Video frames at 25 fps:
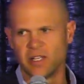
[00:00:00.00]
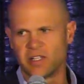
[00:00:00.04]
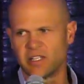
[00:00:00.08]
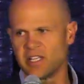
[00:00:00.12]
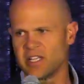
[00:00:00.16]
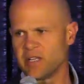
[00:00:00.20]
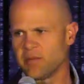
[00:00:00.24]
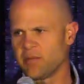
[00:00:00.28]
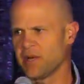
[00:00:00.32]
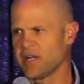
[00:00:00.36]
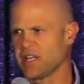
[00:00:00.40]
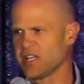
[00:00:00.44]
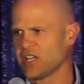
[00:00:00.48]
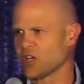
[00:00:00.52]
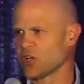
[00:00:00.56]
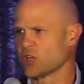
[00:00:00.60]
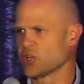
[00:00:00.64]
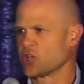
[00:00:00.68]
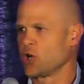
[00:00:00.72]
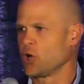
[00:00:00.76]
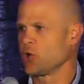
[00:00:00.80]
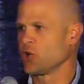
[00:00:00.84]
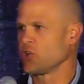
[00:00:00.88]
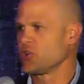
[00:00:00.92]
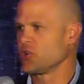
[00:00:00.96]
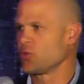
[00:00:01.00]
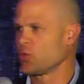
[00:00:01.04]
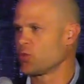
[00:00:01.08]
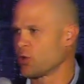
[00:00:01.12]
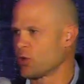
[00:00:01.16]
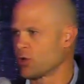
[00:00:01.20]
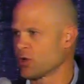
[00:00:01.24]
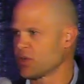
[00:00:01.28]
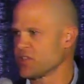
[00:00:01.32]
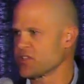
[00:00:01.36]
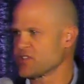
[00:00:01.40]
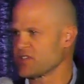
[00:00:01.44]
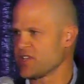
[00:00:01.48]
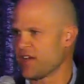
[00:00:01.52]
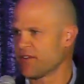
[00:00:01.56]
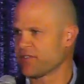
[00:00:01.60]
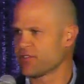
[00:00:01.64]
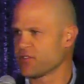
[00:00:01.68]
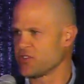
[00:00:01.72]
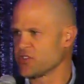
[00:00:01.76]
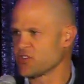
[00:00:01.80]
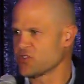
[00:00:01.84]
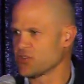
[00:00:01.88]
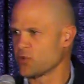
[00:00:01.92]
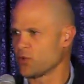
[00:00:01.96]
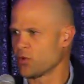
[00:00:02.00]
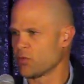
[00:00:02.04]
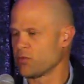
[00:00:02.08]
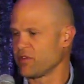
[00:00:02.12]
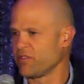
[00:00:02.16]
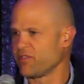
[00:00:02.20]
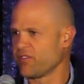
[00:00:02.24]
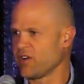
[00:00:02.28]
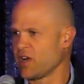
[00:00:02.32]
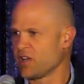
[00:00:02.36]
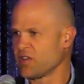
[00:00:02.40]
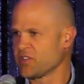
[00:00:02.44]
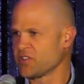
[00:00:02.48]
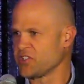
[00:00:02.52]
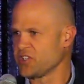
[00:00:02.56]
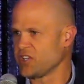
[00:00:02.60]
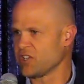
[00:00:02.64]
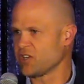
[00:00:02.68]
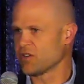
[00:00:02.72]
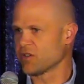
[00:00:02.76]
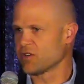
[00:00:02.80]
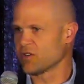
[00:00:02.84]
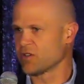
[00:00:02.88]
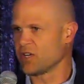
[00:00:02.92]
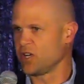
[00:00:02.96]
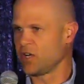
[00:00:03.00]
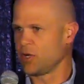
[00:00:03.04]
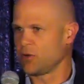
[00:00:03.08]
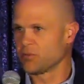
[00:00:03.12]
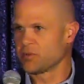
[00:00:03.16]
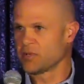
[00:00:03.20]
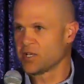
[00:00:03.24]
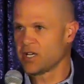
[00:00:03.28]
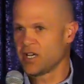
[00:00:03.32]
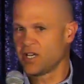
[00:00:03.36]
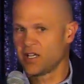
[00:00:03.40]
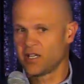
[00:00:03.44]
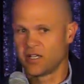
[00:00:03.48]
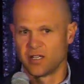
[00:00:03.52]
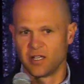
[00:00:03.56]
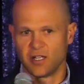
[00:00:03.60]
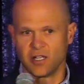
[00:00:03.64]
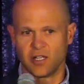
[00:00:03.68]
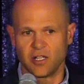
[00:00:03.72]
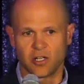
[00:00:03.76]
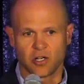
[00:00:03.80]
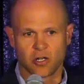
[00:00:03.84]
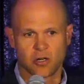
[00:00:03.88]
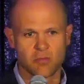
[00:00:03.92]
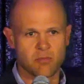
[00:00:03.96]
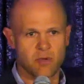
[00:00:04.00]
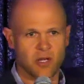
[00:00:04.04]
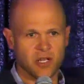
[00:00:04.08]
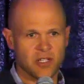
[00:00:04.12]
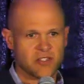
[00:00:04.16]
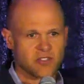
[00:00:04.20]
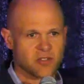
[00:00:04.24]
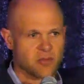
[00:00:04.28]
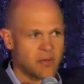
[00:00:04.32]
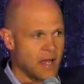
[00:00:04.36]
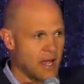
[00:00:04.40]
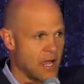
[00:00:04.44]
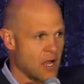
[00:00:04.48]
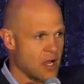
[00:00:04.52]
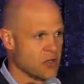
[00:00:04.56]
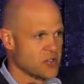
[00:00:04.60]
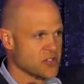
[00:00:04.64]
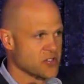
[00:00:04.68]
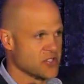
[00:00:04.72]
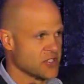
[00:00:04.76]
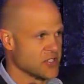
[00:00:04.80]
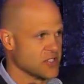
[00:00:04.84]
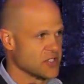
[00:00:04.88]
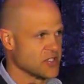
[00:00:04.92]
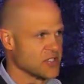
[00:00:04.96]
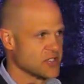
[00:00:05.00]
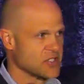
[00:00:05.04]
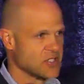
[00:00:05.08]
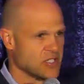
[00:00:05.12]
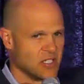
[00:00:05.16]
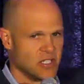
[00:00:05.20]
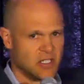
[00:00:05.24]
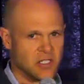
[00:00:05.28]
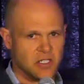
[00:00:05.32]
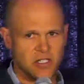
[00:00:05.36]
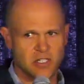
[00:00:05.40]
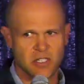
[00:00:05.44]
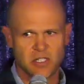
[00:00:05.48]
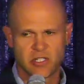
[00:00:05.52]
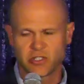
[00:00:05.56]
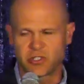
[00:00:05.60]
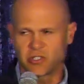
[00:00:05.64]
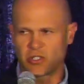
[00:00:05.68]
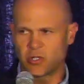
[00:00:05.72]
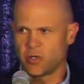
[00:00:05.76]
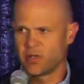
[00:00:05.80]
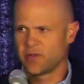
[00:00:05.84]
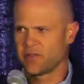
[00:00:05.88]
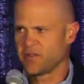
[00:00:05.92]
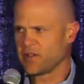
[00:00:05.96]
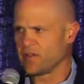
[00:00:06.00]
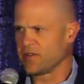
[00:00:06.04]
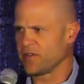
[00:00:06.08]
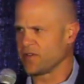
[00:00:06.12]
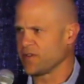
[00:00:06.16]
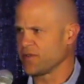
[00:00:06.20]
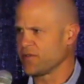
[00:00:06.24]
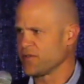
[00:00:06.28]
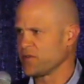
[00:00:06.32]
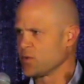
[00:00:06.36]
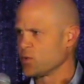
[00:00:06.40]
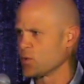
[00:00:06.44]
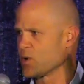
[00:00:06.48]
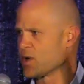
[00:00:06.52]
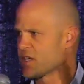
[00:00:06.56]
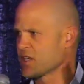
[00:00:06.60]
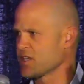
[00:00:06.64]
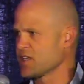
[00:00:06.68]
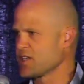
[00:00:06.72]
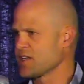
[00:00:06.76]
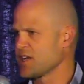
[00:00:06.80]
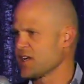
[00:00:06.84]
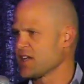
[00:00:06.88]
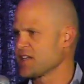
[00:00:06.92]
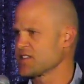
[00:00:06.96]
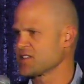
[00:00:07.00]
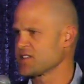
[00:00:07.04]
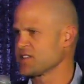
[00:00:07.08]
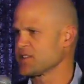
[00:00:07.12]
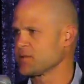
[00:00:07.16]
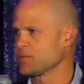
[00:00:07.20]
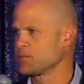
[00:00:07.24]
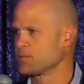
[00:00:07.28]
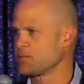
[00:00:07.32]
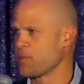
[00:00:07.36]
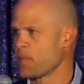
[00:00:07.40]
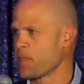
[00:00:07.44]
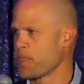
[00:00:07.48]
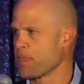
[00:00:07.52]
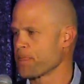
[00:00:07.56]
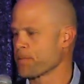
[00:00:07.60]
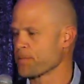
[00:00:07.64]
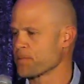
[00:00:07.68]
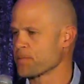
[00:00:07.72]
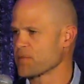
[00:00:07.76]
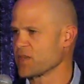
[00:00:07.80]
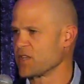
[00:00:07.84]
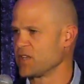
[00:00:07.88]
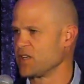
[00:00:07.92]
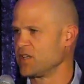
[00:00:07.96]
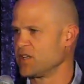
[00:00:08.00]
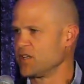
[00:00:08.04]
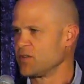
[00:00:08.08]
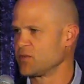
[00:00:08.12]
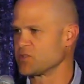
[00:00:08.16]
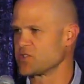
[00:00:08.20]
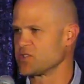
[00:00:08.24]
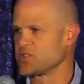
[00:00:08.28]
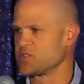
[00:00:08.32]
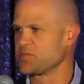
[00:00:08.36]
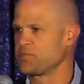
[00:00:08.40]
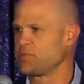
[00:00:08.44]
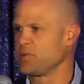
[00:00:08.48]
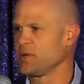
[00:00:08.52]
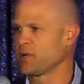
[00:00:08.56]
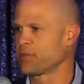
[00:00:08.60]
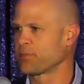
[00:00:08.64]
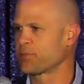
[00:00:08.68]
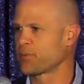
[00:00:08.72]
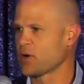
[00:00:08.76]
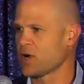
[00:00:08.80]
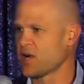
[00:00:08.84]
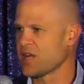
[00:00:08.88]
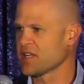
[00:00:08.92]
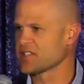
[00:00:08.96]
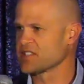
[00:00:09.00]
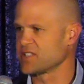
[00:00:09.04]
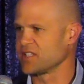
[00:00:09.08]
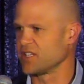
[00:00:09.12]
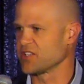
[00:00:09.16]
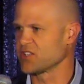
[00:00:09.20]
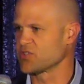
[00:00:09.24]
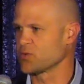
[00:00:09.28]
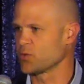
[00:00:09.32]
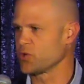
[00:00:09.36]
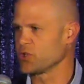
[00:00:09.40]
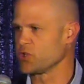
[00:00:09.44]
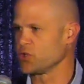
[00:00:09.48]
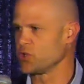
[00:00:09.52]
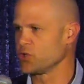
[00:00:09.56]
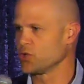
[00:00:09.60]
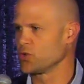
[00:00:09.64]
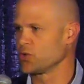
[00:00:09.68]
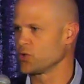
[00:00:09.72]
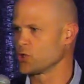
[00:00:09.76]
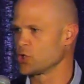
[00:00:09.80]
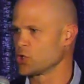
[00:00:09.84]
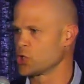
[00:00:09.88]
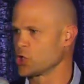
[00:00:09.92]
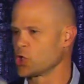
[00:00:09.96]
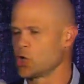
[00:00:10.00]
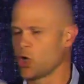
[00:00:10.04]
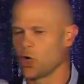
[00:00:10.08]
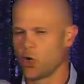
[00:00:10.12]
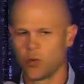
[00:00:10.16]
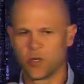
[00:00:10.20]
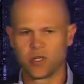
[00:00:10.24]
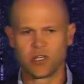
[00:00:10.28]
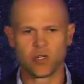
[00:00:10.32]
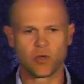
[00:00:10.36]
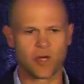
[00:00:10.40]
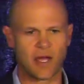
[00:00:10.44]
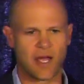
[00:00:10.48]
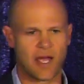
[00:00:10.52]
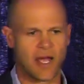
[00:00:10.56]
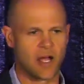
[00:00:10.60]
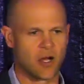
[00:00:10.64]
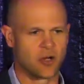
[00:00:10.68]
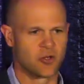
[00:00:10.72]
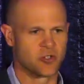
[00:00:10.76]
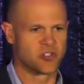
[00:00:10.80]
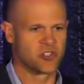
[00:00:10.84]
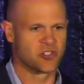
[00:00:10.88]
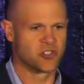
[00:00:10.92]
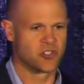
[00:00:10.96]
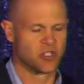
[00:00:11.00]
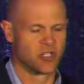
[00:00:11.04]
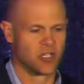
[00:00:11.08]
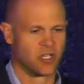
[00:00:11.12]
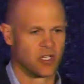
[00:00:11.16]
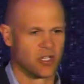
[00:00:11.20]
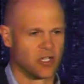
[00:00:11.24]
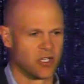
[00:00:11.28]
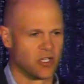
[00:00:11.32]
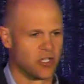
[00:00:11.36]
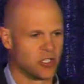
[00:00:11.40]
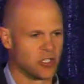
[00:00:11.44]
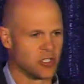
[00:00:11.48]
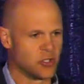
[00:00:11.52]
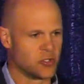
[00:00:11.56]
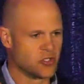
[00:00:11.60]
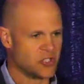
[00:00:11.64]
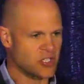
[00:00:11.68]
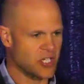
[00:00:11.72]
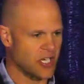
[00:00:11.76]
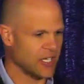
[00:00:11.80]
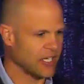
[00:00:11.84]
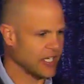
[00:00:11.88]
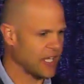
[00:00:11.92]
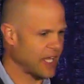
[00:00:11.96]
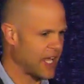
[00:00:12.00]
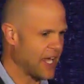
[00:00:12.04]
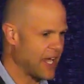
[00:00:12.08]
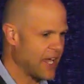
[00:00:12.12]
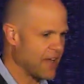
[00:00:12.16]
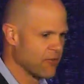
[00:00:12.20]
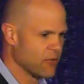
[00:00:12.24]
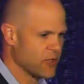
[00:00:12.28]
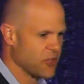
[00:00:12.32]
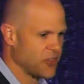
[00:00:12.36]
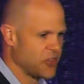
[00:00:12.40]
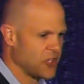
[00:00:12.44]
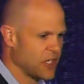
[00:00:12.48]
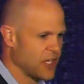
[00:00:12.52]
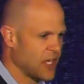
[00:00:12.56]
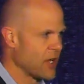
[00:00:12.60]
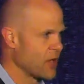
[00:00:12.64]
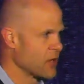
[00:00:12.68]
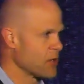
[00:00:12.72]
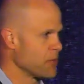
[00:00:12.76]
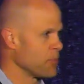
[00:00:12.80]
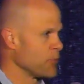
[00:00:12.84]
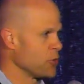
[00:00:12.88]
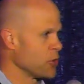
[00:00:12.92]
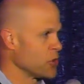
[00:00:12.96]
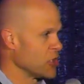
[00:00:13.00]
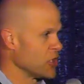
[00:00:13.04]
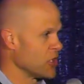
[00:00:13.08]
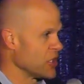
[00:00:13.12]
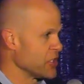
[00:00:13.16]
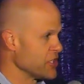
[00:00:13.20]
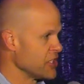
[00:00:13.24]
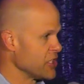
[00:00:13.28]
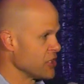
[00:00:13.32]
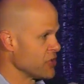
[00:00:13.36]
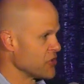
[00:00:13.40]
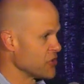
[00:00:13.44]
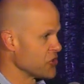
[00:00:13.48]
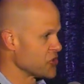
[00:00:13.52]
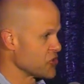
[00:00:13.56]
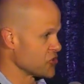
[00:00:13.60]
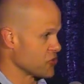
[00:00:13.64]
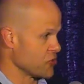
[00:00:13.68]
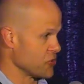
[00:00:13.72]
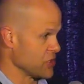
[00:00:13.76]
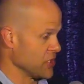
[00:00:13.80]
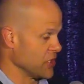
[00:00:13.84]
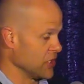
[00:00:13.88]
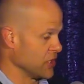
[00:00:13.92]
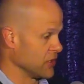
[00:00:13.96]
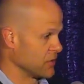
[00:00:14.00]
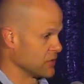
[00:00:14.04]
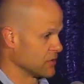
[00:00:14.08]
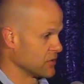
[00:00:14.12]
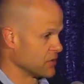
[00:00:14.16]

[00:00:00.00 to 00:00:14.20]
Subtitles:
Anybody here go to New Orleans after the storm and volunteer, help gut or mud some houses? So if you recognize it, it's this big process where you go into a house, you take everything out and put it near the street.